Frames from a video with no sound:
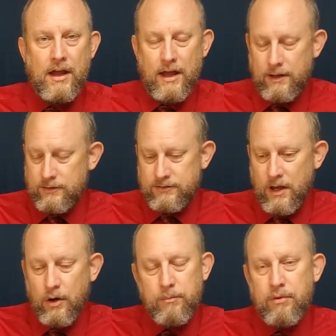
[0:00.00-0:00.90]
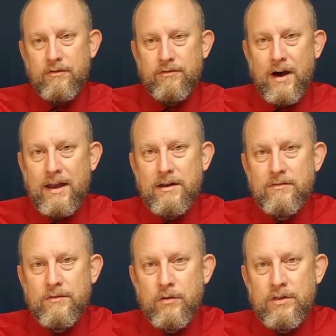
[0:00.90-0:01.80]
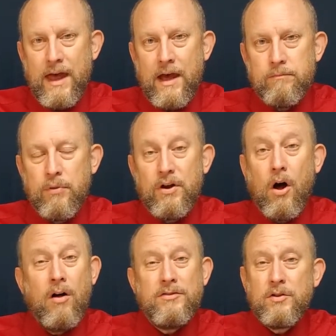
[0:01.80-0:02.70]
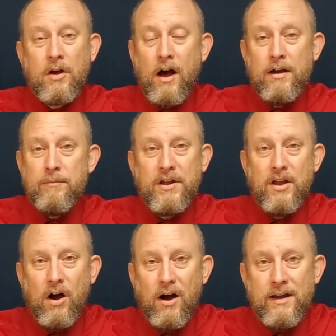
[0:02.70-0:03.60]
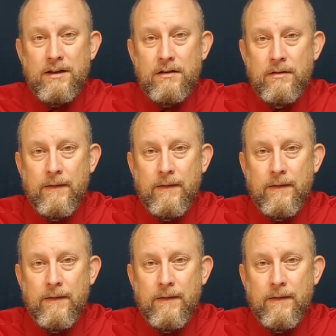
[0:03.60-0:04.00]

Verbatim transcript: has not only provided for that, but also gone beyond?